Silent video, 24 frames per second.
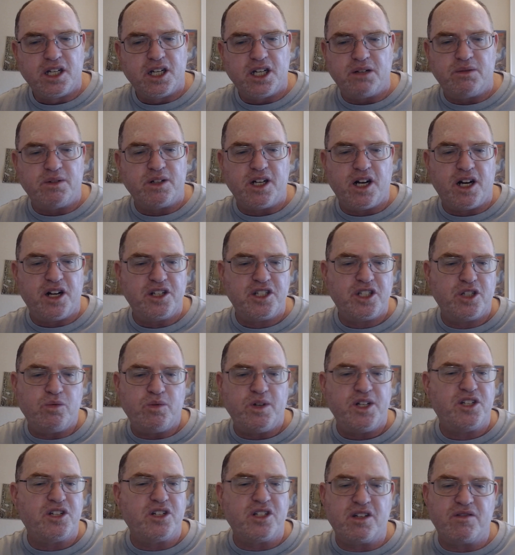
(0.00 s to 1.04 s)
In regards to
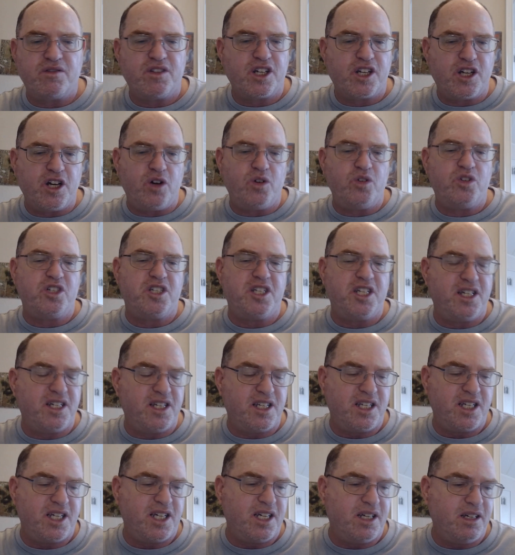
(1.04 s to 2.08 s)
Wizards of the Coast
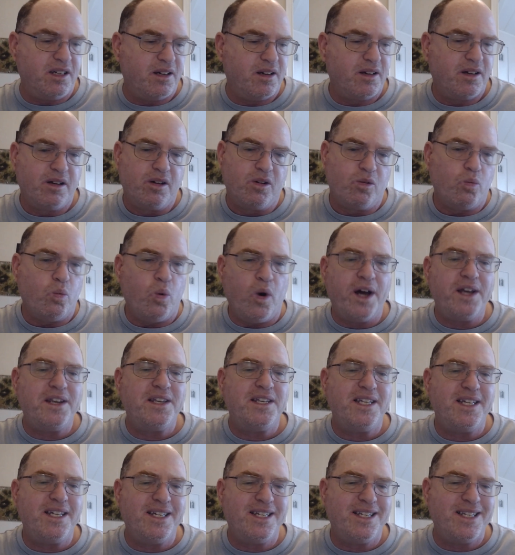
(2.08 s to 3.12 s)
D&D, one
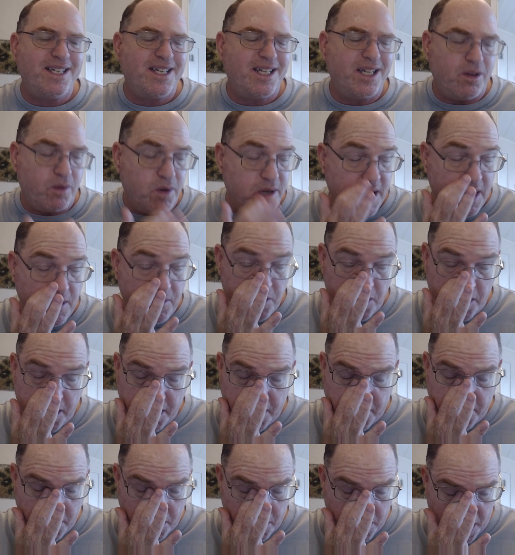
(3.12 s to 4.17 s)
D&D or whatever it
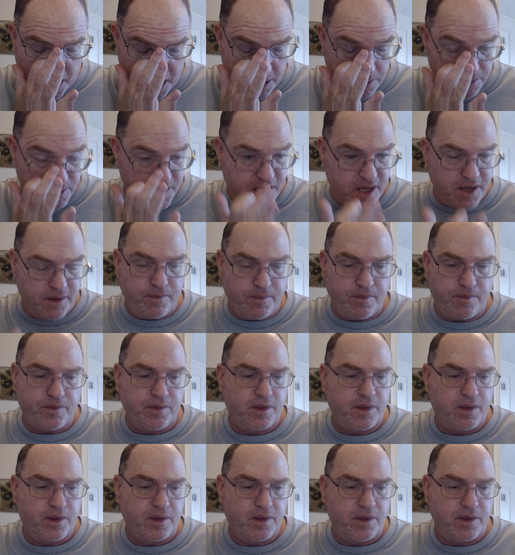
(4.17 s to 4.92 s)
is is going to be